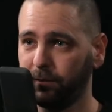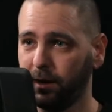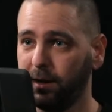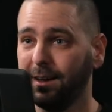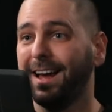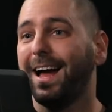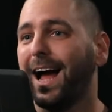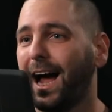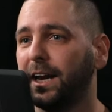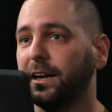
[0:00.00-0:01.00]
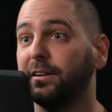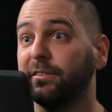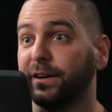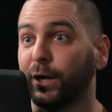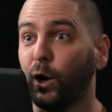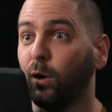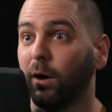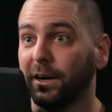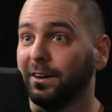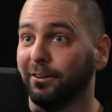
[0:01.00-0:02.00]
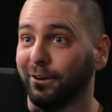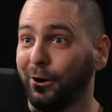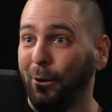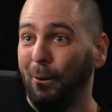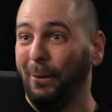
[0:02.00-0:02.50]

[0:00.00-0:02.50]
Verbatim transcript: Oh, you didn't win. All right, but still I being nominated for an Emmy. I didn't even go.